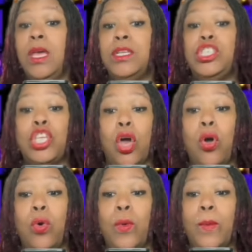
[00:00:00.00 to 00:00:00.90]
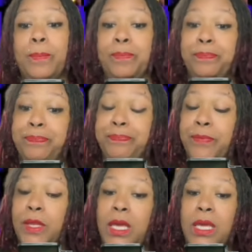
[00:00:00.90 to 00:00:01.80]
So
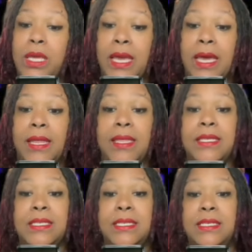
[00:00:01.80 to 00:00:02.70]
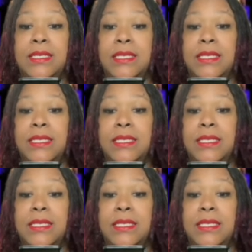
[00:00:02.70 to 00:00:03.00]
yeah, this is